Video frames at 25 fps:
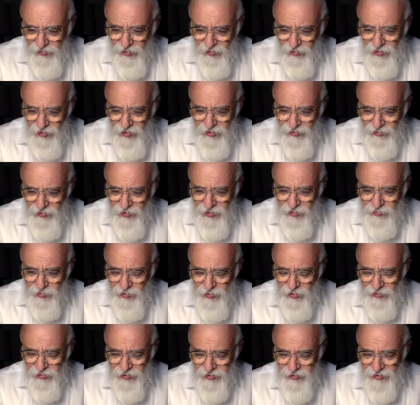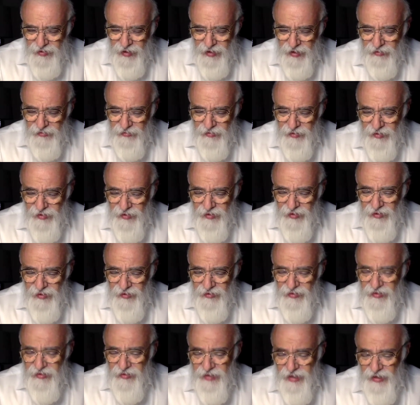where it's first broken down
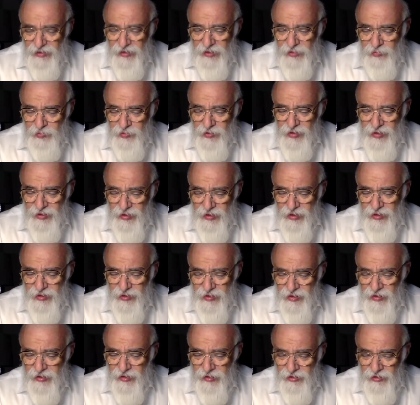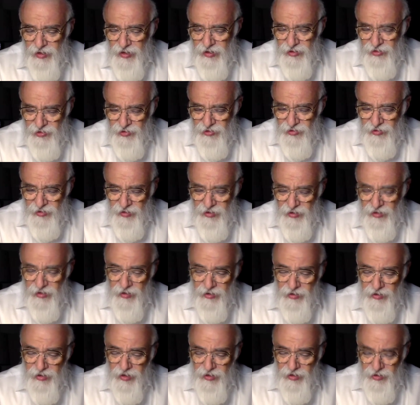the tainug precedes the digestion. Either
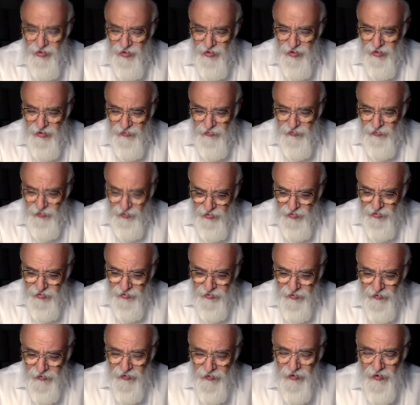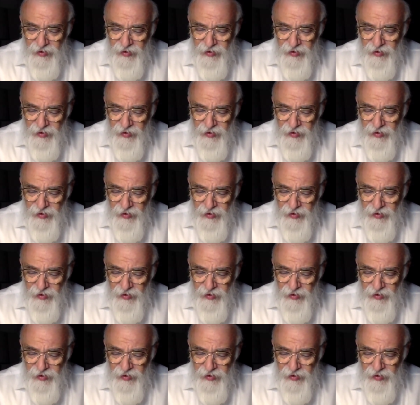the digestion is first,